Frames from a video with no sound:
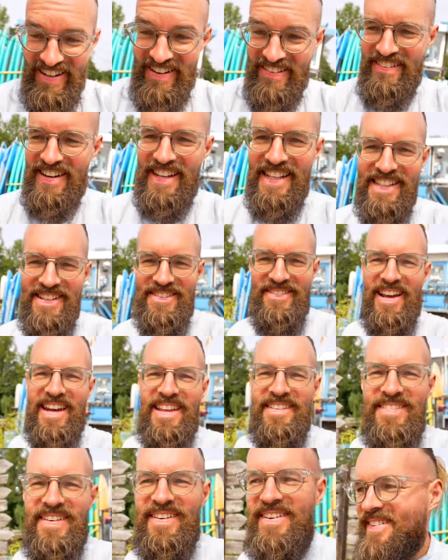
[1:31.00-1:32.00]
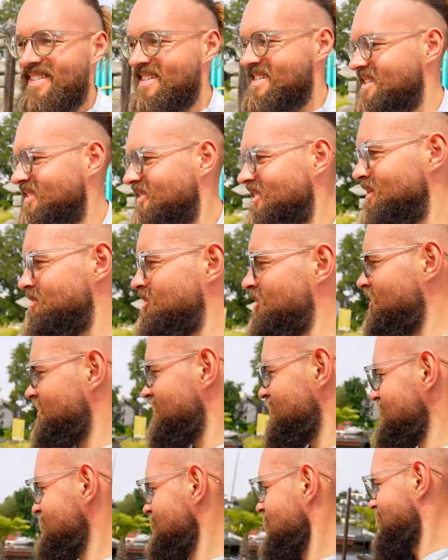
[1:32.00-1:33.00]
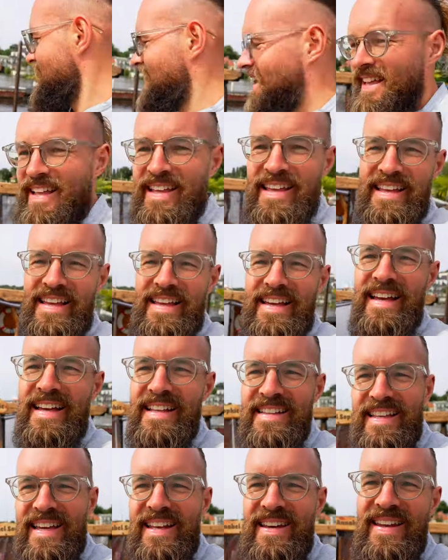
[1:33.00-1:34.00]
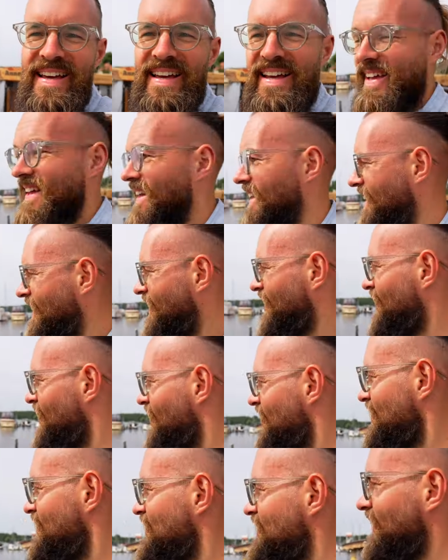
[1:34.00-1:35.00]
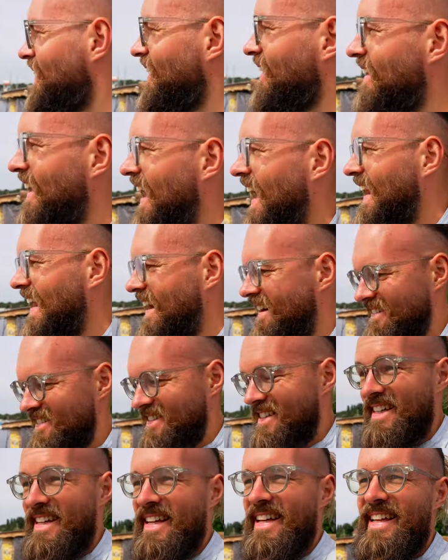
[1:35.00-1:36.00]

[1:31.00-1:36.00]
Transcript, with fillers: Alright, waiting for our Custodiapreneurs and then we're gonna head out.